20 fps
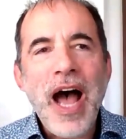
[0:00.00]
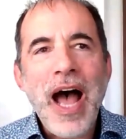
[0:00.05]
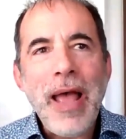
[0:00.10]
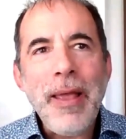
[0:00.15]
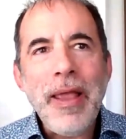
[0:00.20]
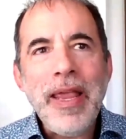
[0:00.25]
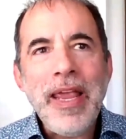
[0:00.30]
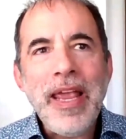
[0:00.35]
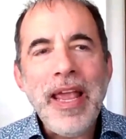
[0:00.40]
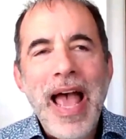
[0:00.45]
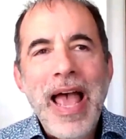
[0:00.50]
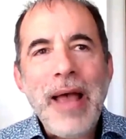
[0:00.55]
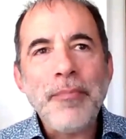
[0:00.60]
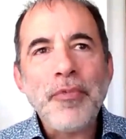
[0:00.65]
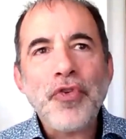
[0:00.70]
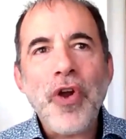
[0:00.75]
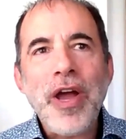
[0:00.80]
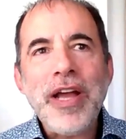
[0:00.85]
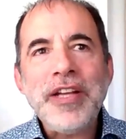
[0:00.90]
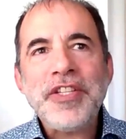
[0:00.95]
I
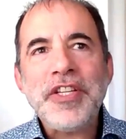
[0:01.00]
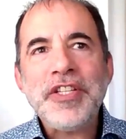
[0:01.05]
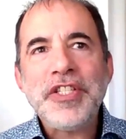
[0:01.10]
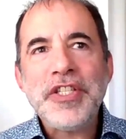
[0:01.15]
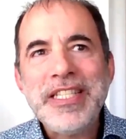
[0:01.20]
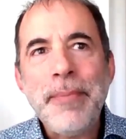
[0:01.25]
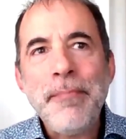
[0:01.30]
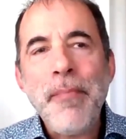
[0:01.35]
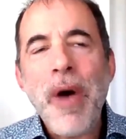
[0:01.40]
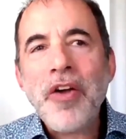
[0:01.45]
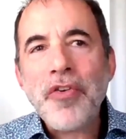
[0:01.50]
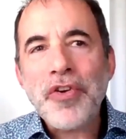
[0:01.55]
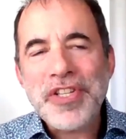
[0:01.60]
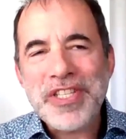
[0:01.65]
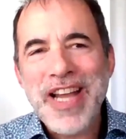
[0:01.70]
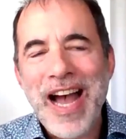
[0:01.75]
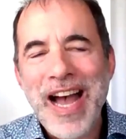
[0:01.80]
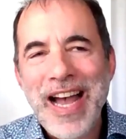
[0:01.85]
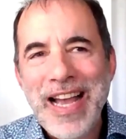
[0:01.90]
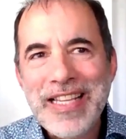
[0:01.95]
am trying to
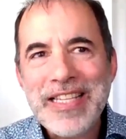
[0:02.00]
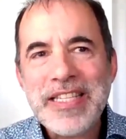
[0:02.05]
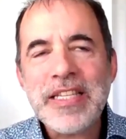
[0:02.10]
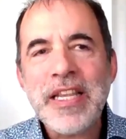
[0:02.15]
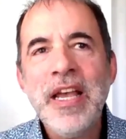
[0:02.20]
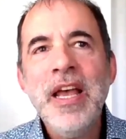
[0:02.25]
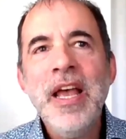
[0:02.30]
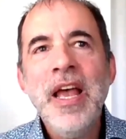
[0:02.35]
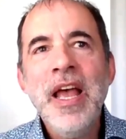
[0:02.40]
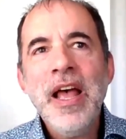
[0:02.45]
democratize